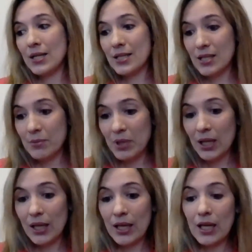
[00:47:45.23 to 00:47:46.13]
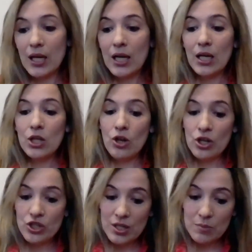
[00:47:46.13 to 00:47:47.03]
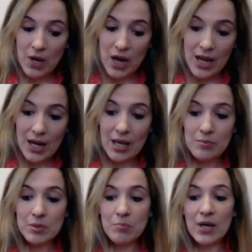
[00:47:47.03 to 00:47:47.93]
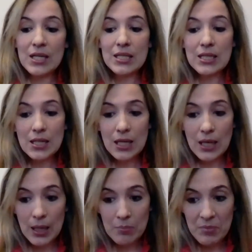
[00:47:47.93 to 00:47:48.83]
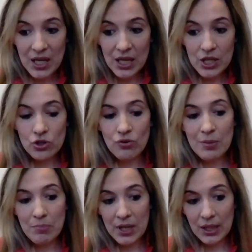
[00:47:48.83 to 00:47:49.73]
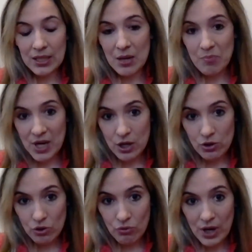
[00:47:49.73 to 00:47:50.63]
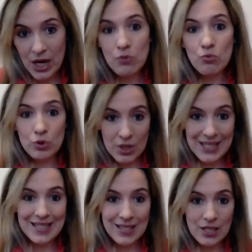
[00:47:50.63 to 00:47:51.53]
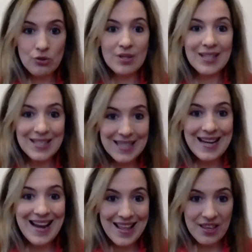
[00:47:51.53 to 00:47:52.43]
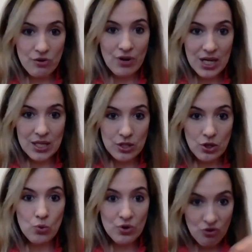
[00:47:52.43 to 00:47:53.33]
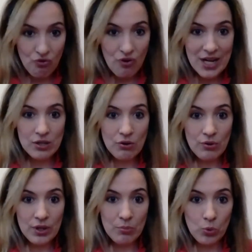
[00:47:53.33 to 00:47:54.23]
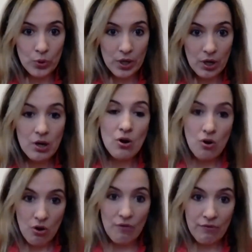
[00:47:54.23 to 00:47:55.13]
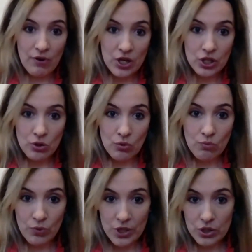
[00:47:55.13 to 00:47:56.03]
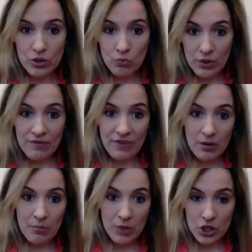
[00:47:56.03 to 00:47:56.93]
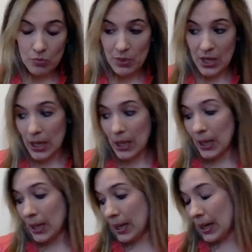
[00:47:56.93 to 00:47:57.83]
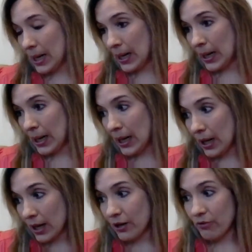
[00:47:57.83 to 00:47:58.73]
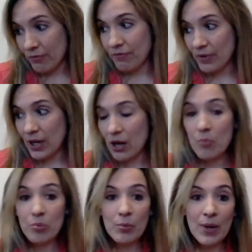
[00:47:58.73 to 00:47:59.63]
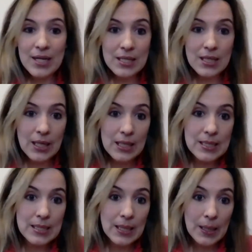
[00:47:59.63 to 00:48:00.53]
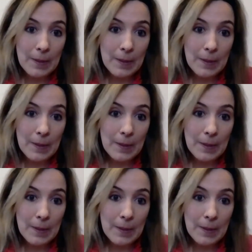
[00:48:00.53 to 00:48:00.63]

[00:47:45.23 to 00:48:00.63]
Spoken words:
similarly, not just biolabs, but military buildup in Ukraine would constitute this another gray zone right on the border of Russia, which would very much be kind of compromising its